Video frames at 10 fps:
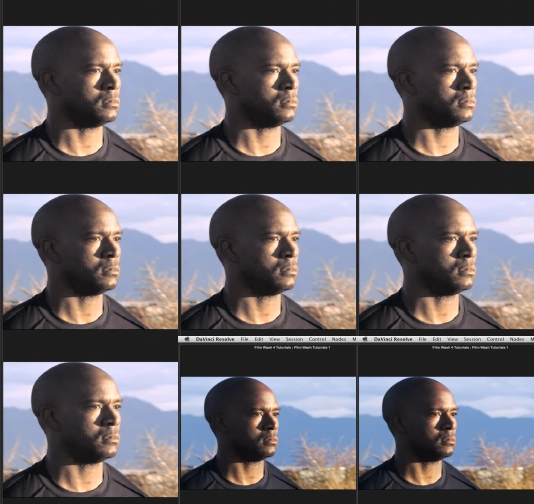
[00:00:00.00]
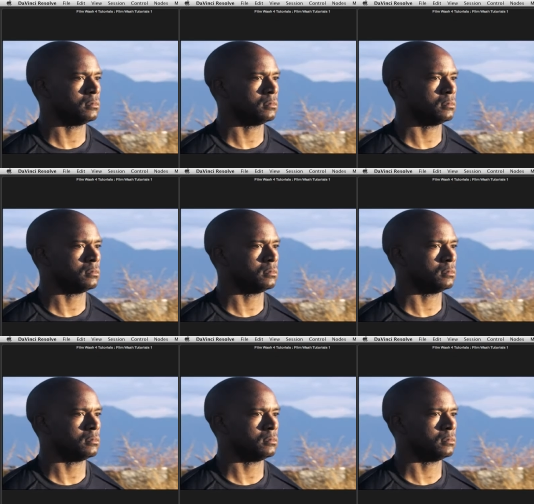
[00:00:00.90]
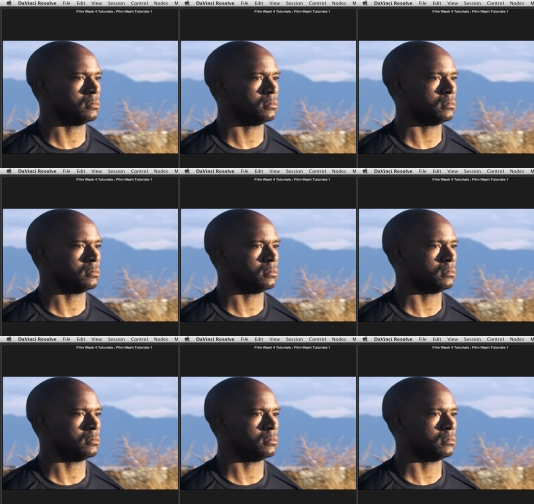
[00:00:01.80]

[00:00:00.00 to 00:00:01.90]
Nobody speaks.